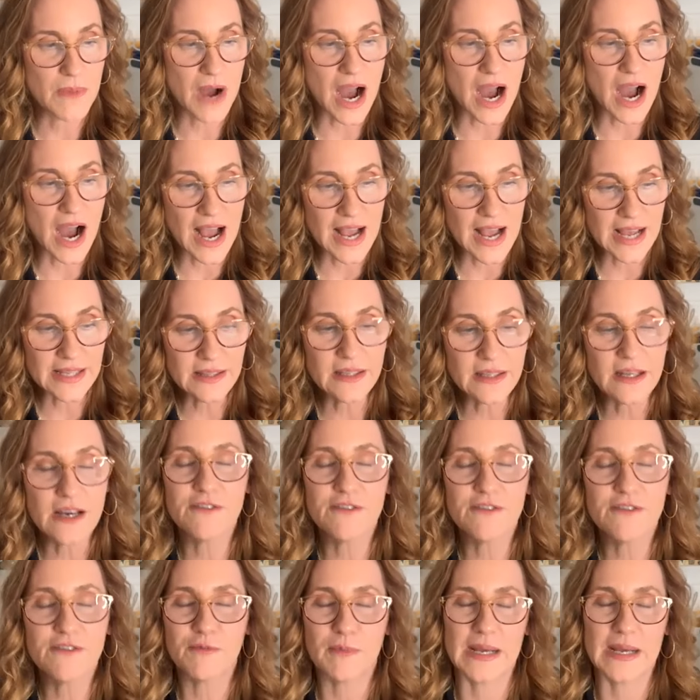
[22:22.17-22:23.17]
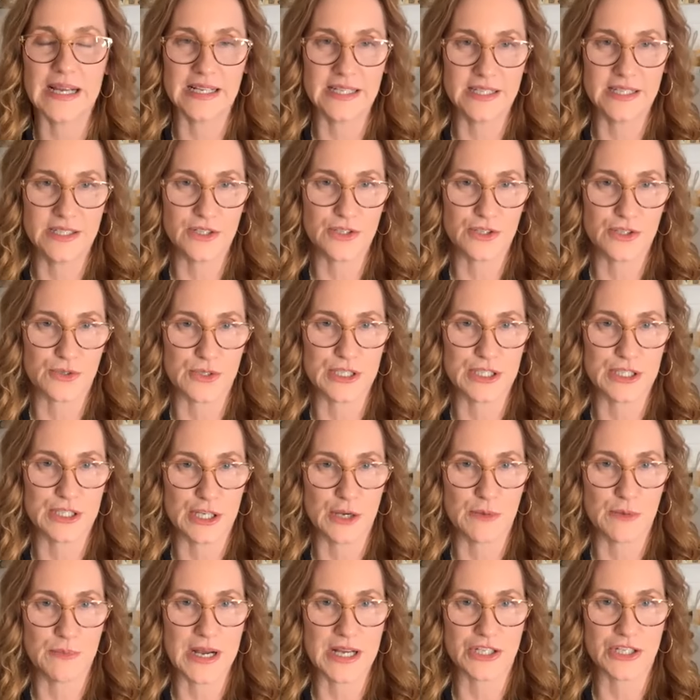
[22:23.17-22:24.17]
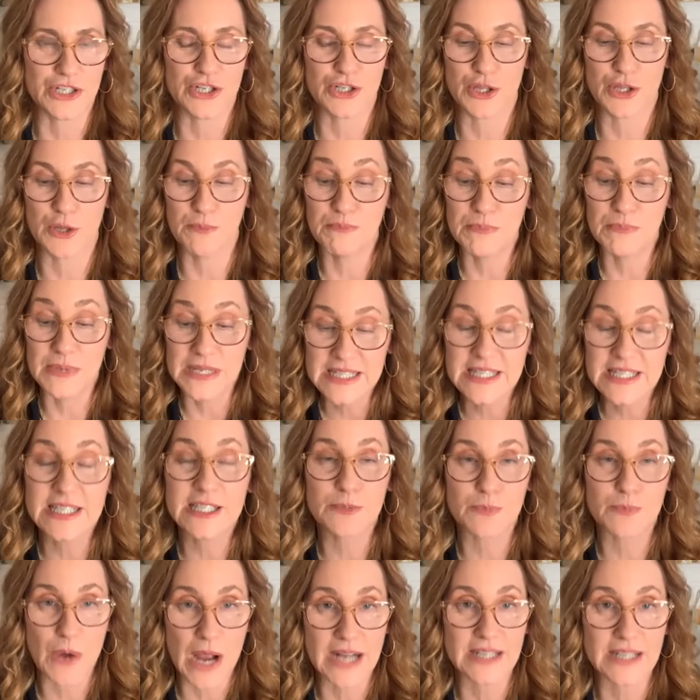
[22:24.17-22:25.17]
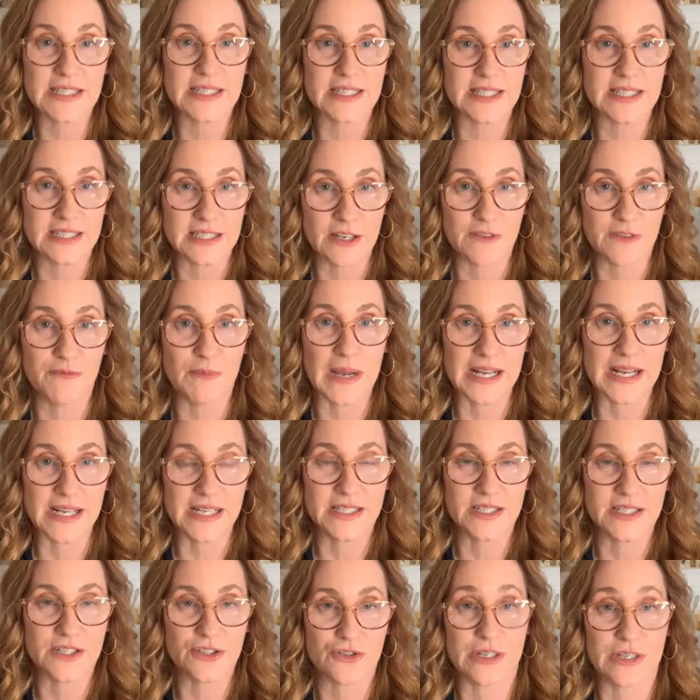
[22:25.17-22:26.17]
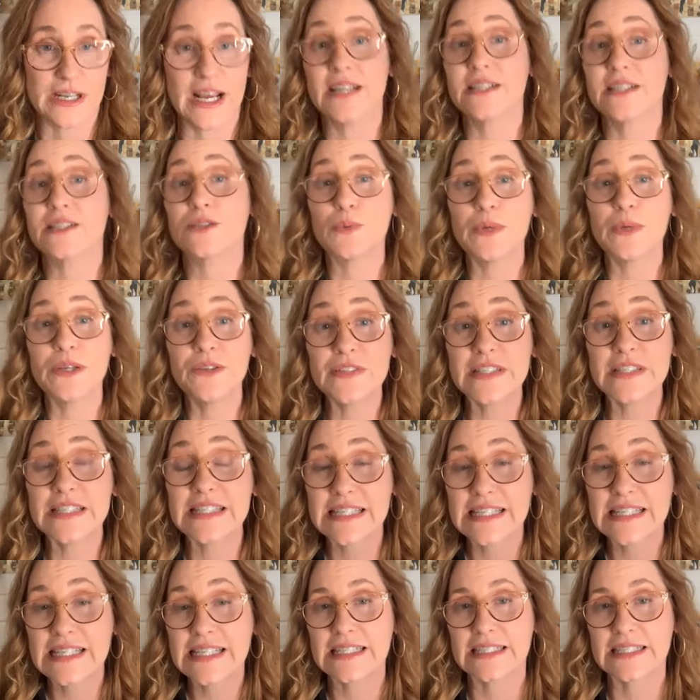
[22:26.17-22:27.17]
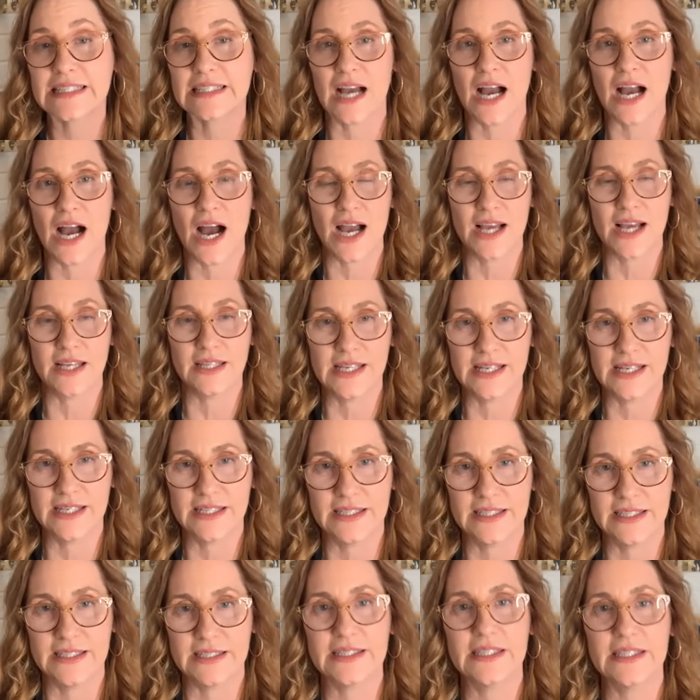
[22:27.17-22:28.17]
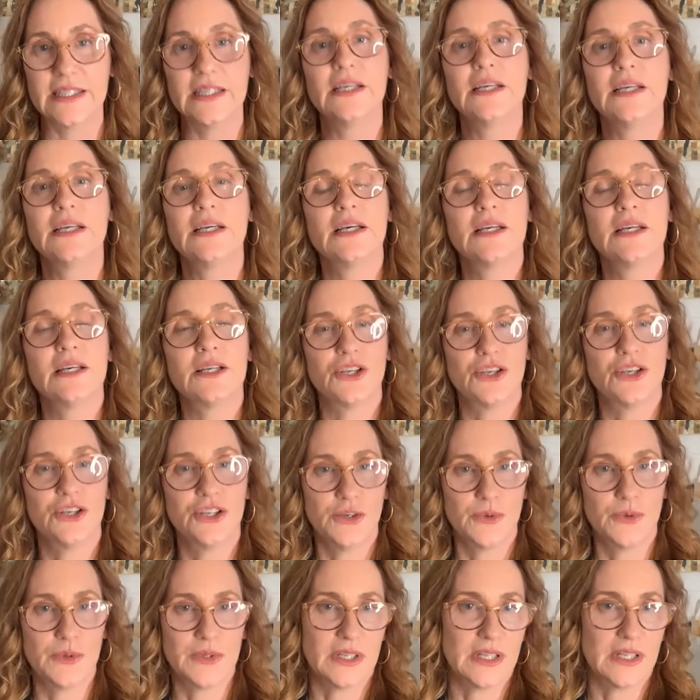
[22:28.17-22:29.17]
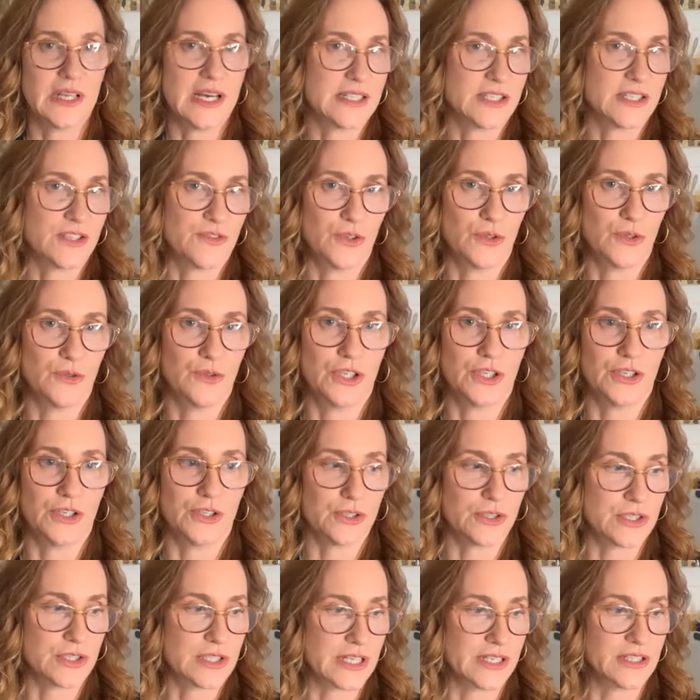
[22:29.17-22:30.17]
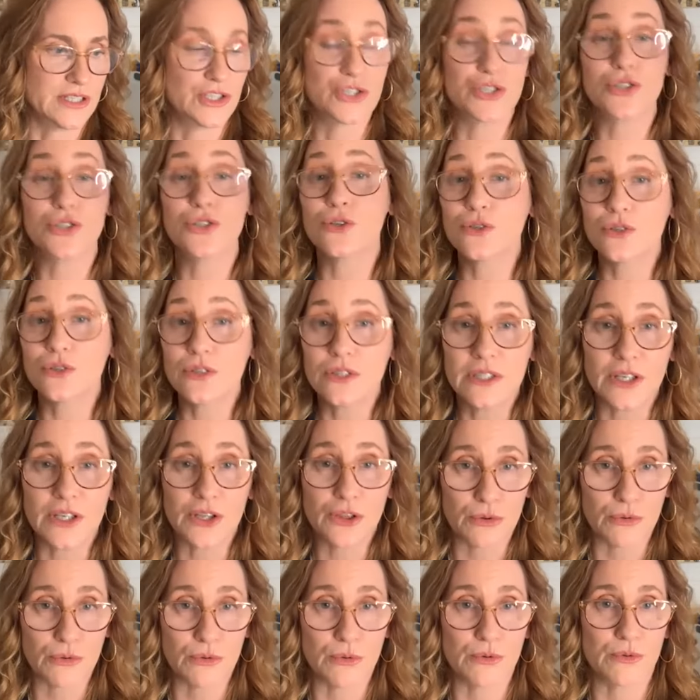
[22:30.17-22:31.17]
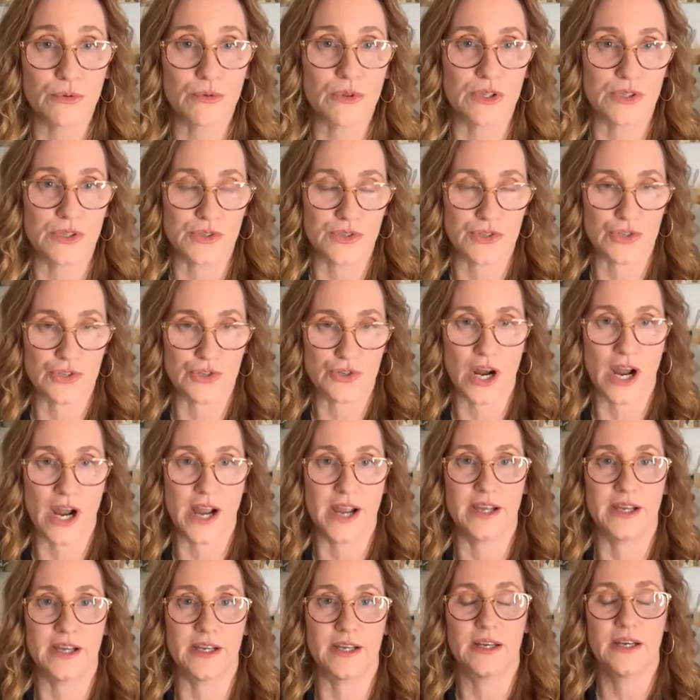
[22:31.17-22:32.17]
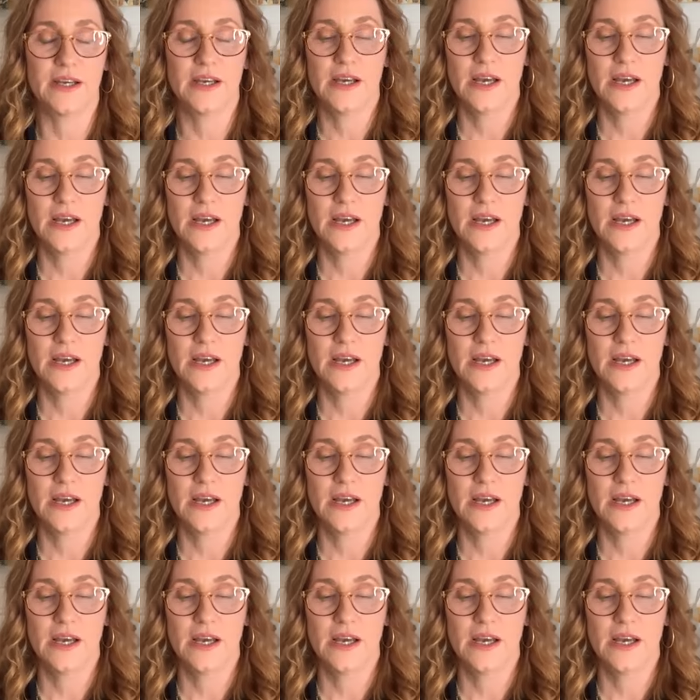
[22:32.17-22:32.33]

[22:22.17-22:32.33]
I love my industry so much. The business practices of my industry, as we've seen highlighted, you know, in the last few years and certainly through the strike,